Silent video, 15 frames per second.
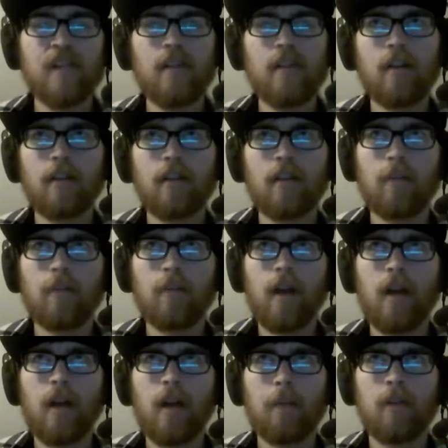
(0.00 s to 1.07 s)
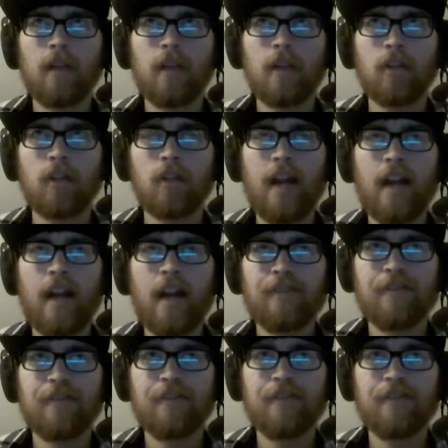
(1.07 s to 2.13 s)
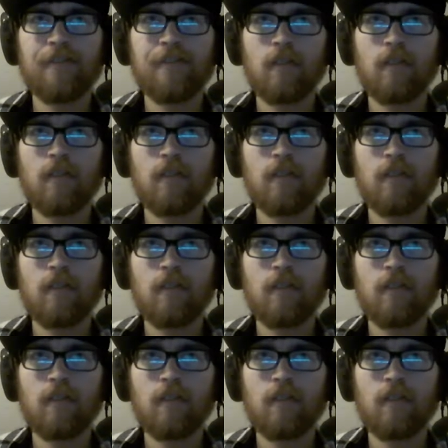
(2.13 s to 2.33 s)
see the little political graphs?